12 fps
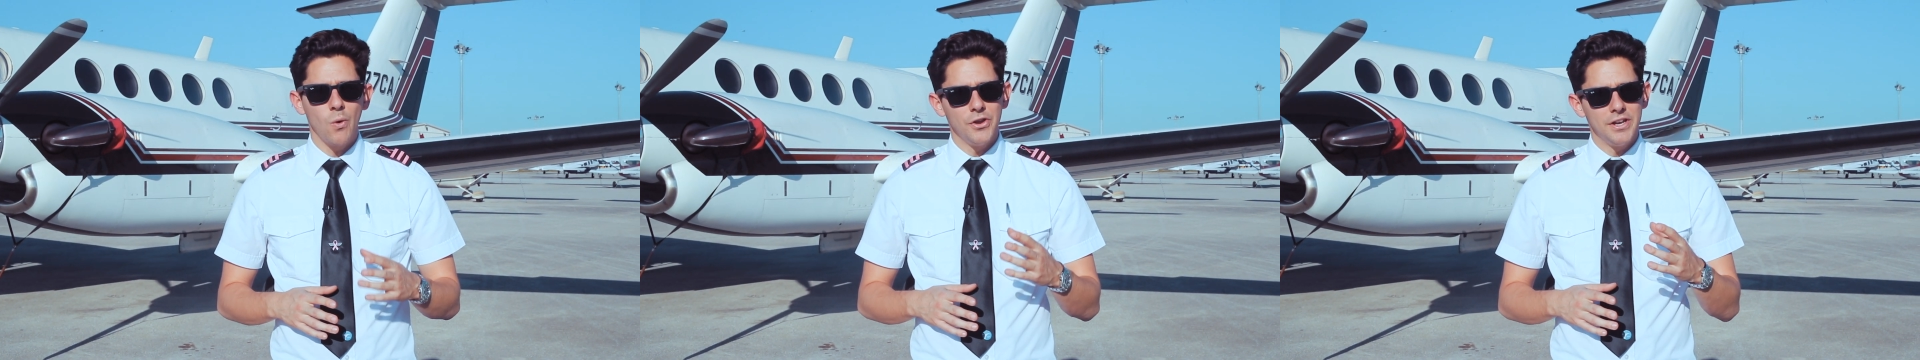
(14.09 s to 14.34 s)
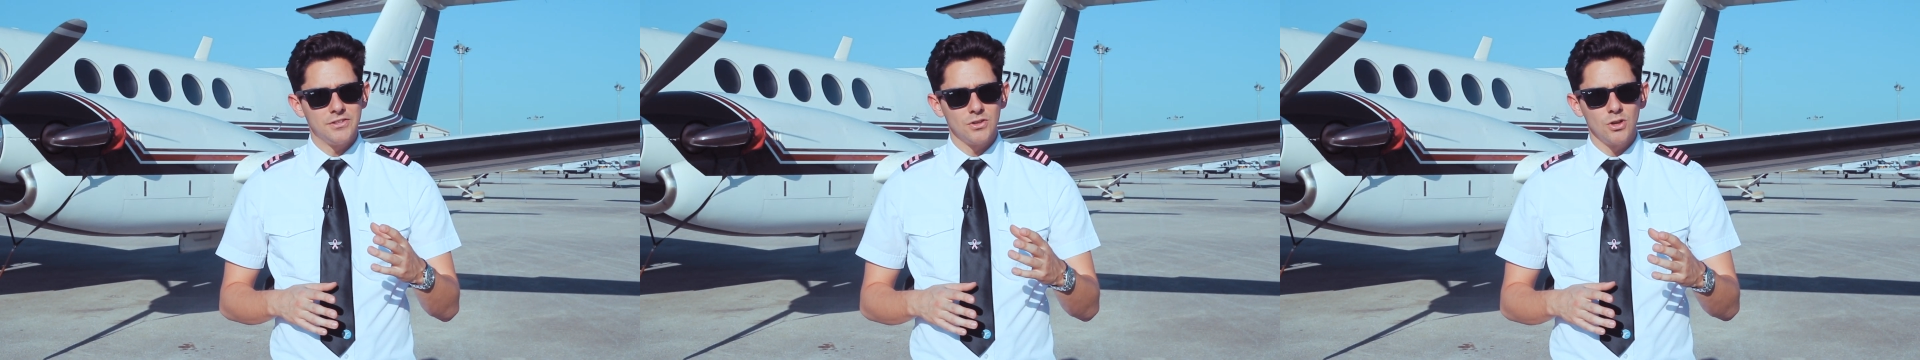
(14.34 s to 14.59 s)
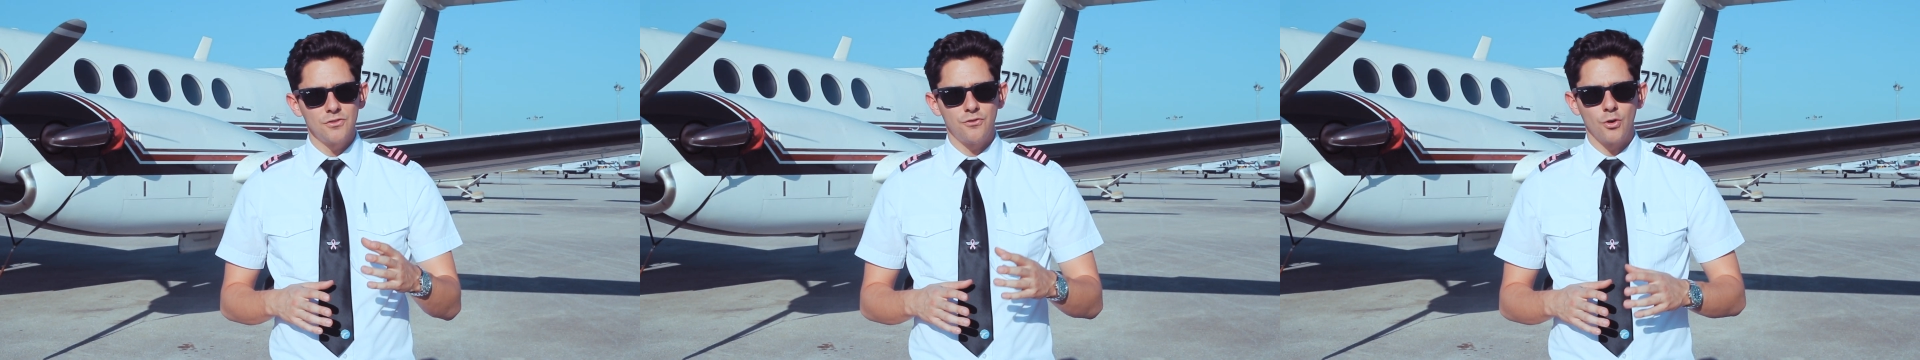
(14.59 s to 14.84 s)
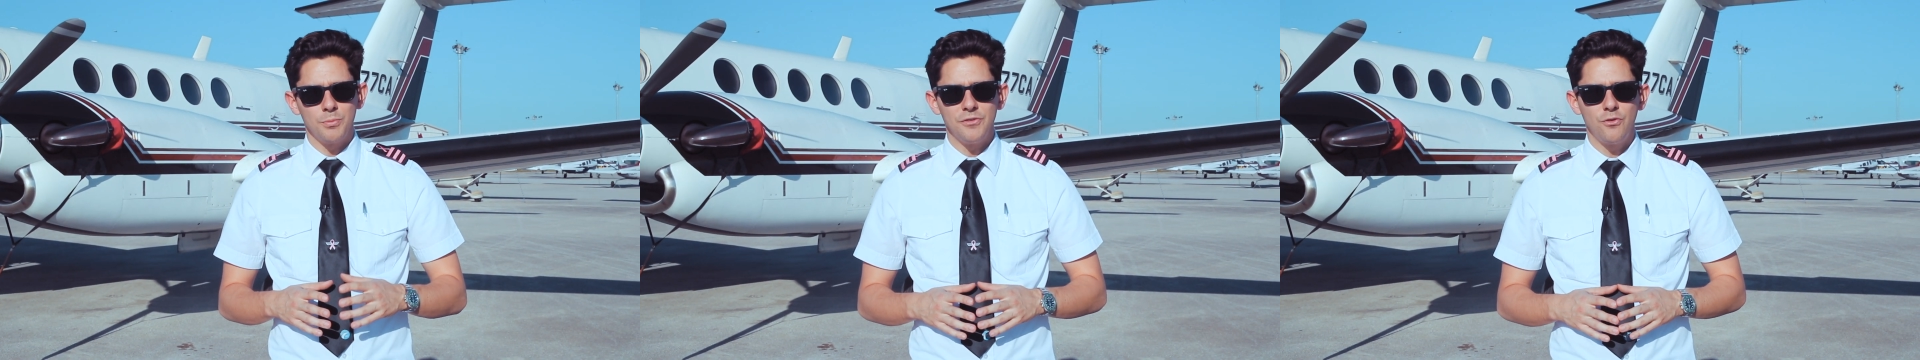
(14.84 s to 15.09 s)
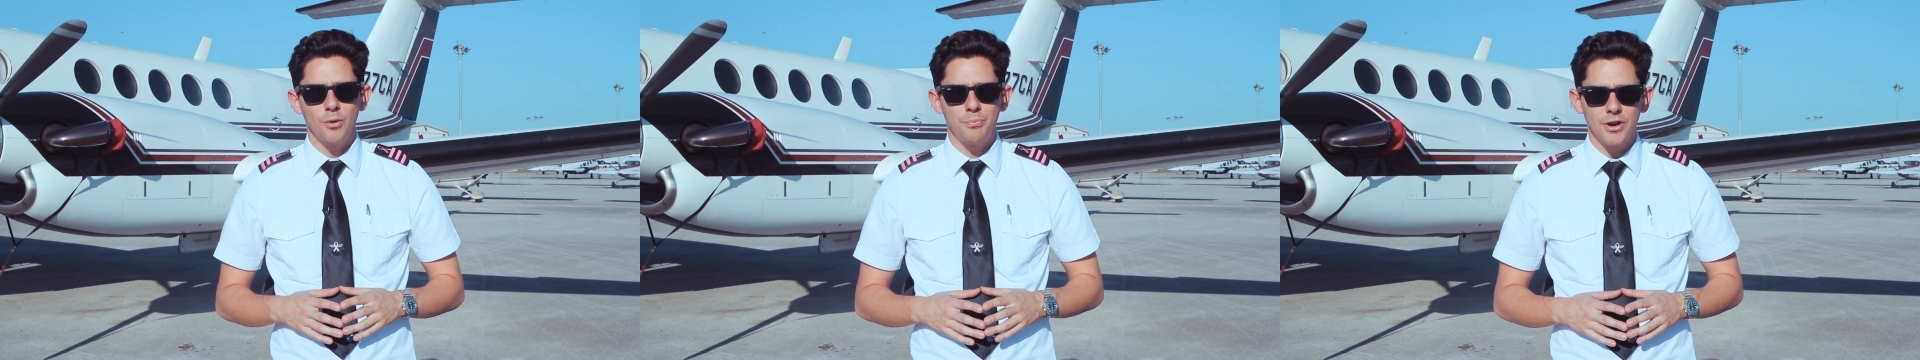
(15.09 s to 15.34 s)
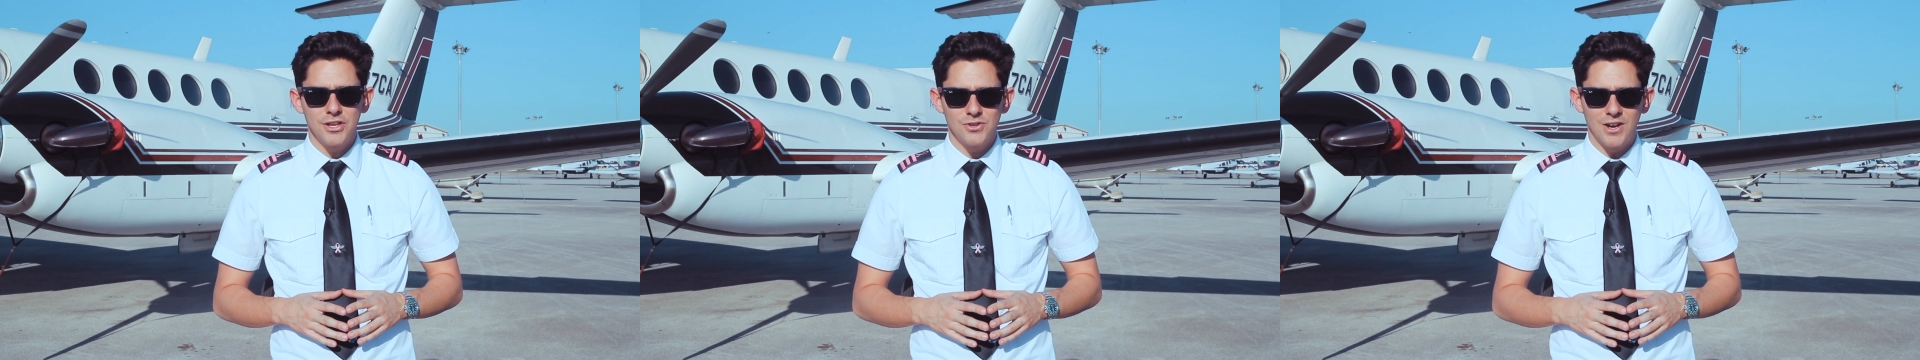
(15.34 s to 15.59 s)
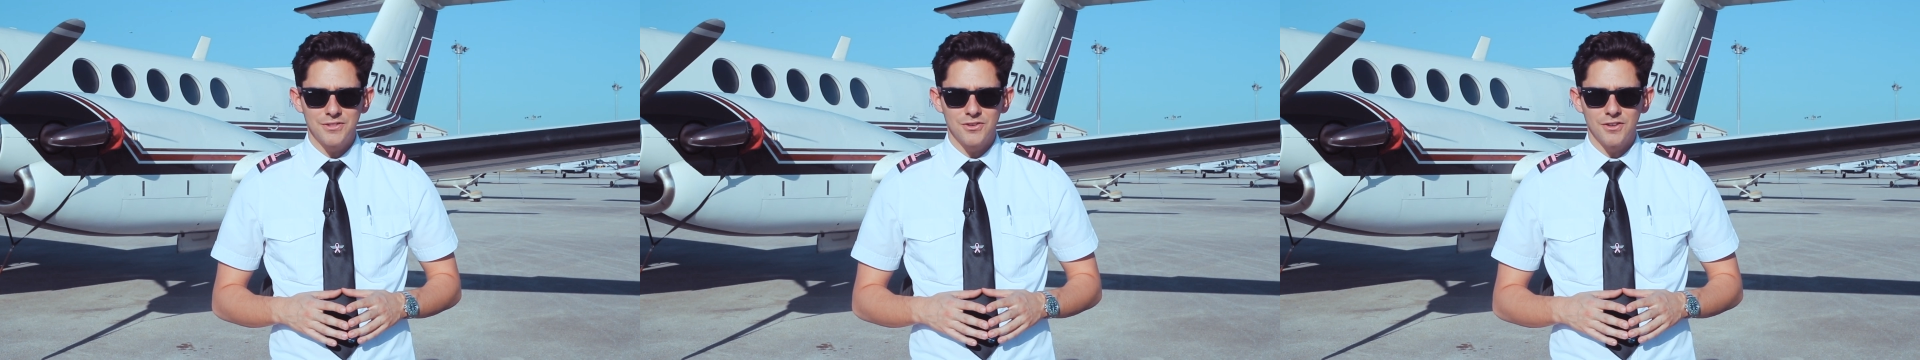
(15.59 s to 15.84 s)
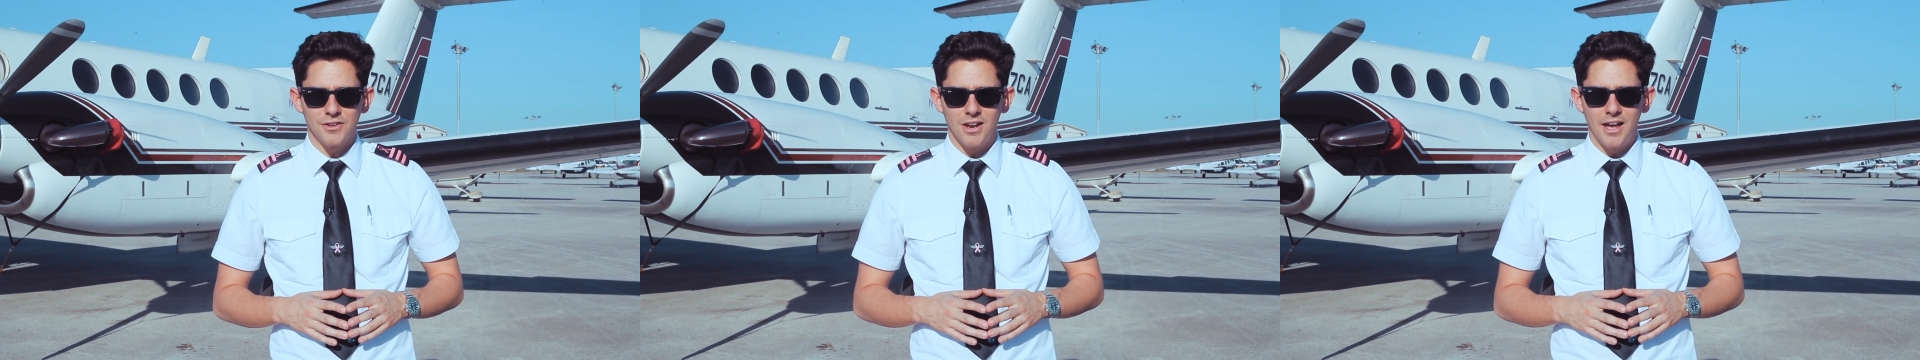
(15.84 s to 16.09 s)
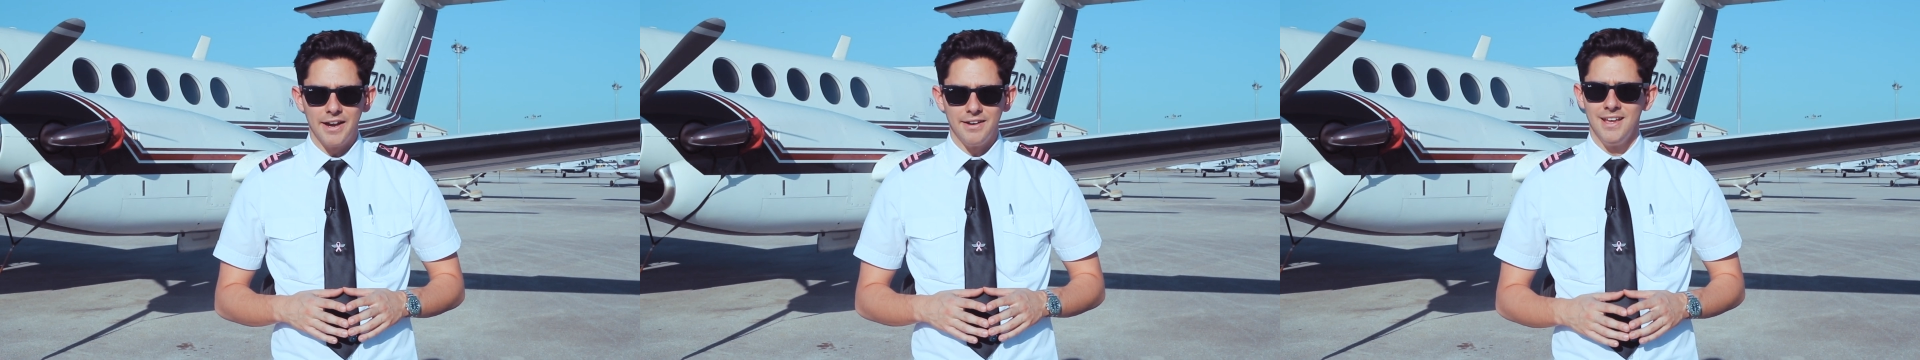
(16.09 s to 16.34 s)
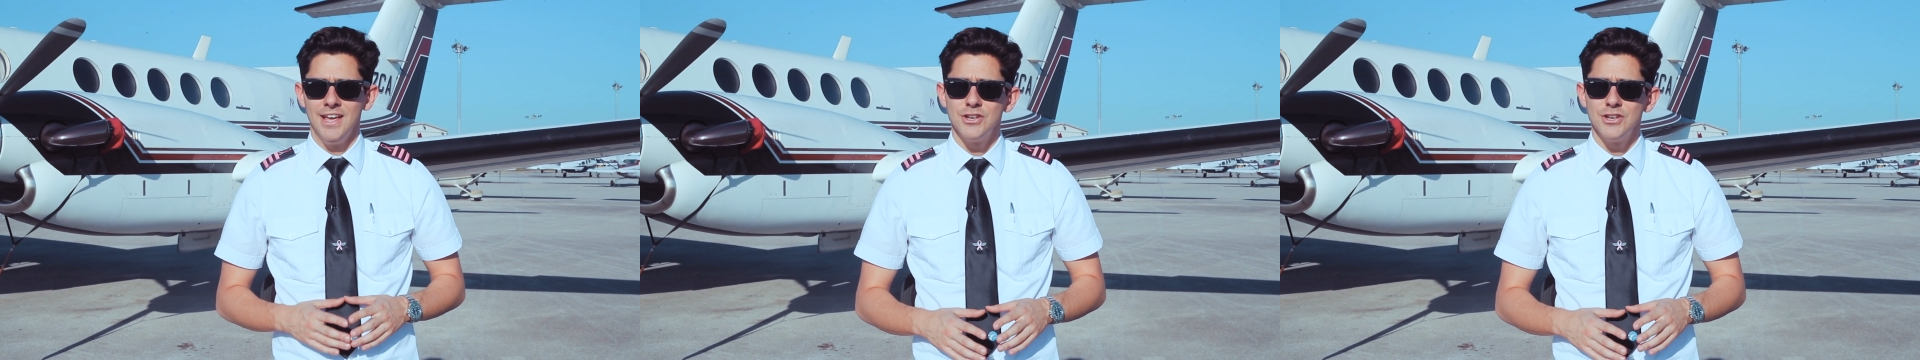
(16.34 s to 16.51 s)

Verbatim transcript: what you need to look for before putting you out there on the line.